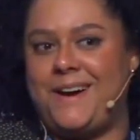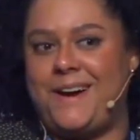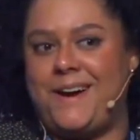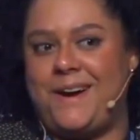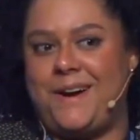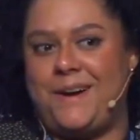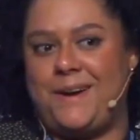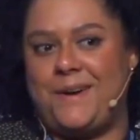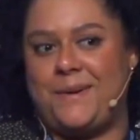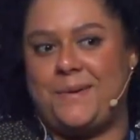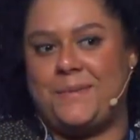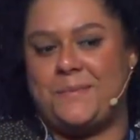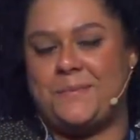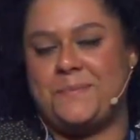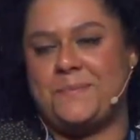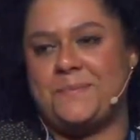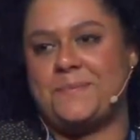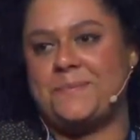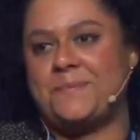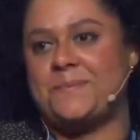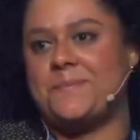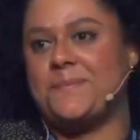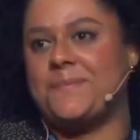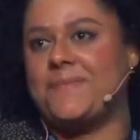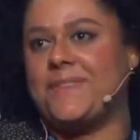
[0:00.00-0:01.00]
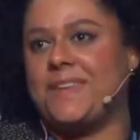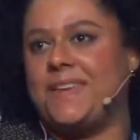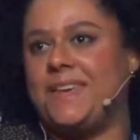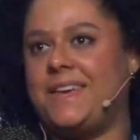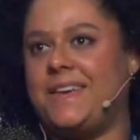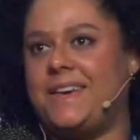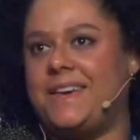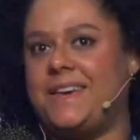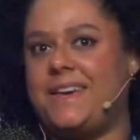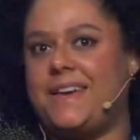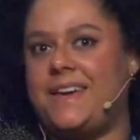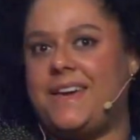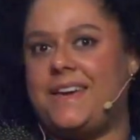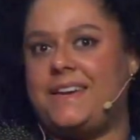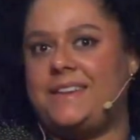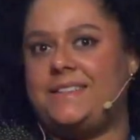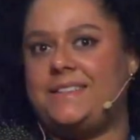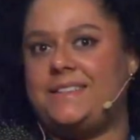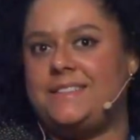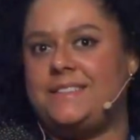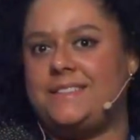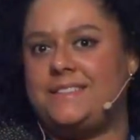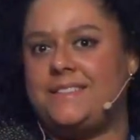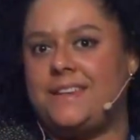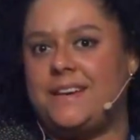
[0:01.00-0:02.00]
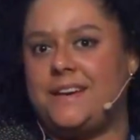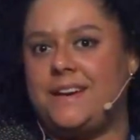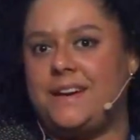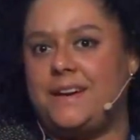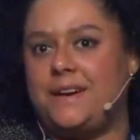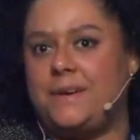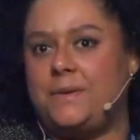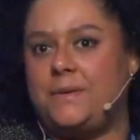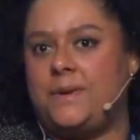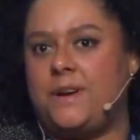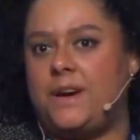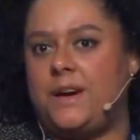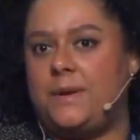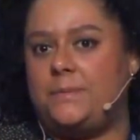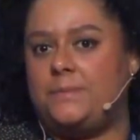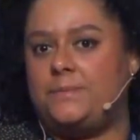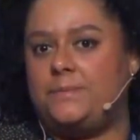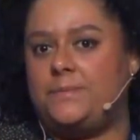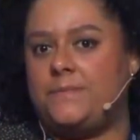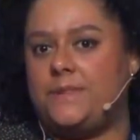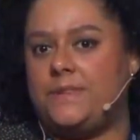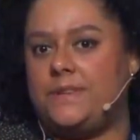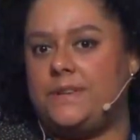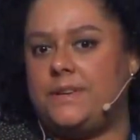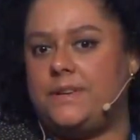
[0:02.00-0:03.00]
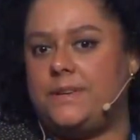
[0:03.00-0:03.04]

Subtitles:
I'm